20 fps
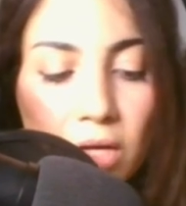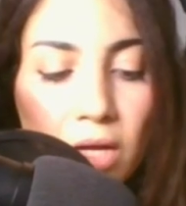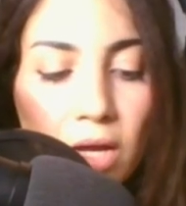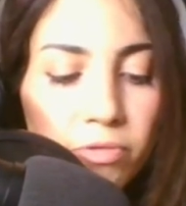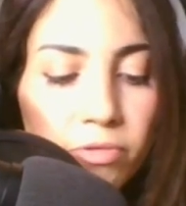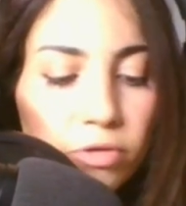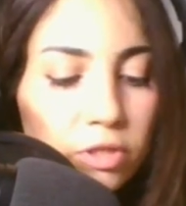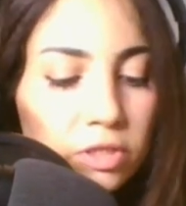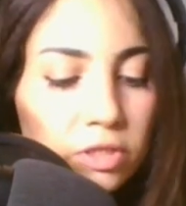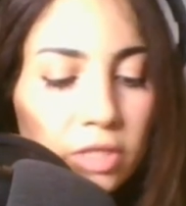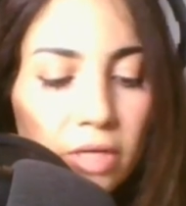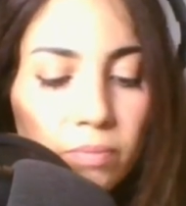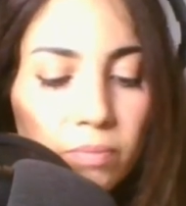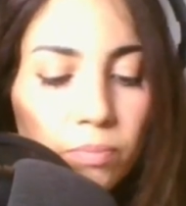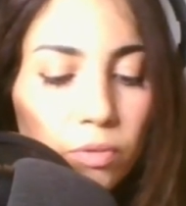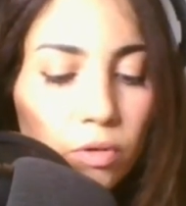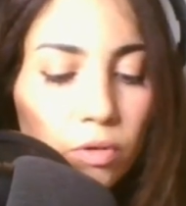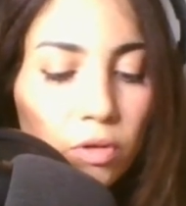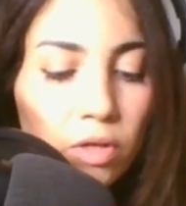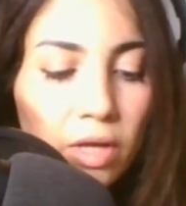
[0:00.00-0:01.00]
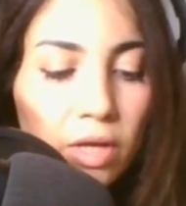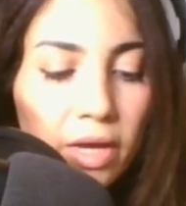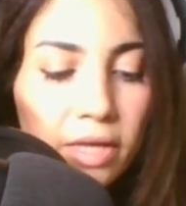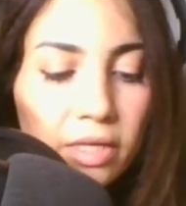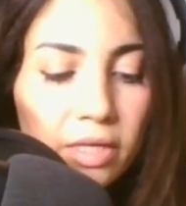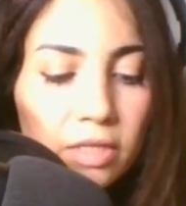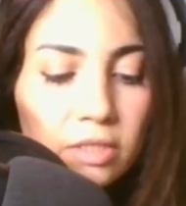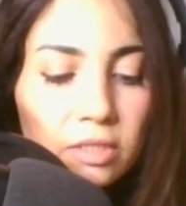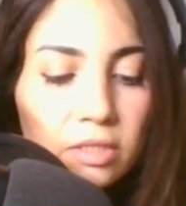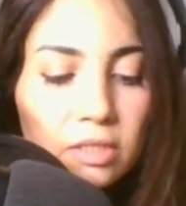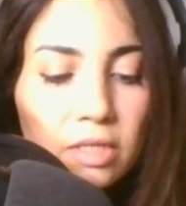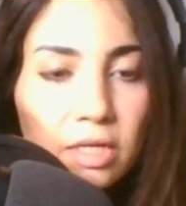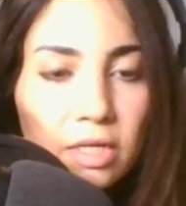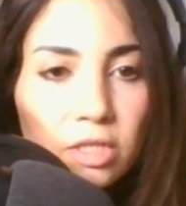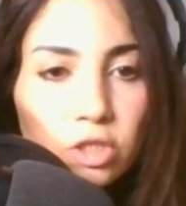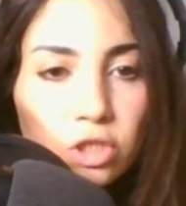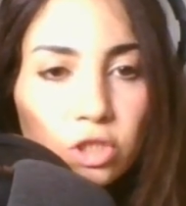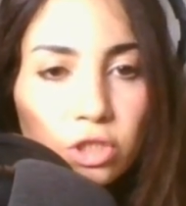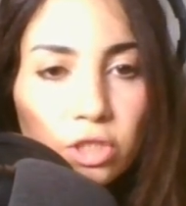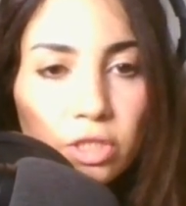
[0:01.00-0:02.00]
For example, an
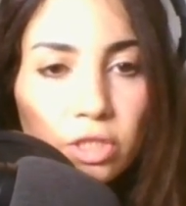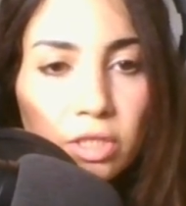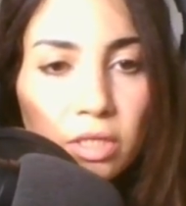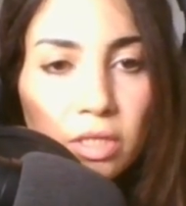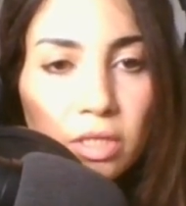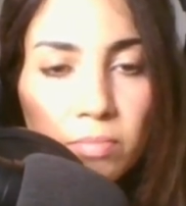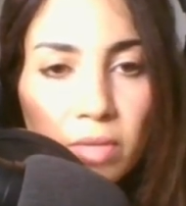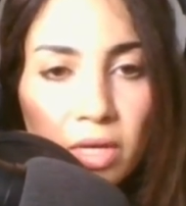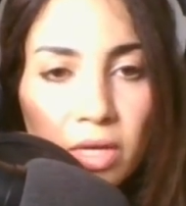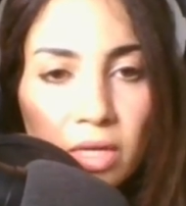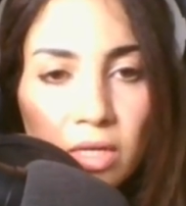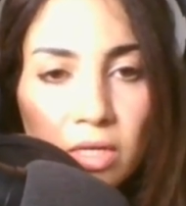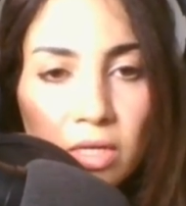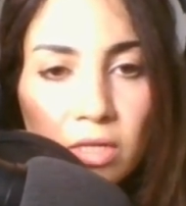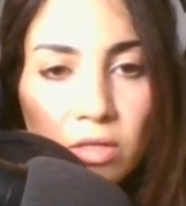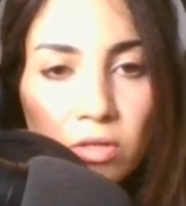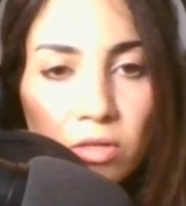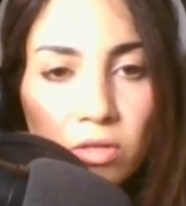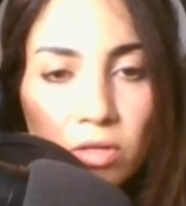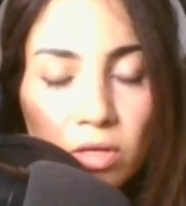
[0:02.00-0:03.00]
extension made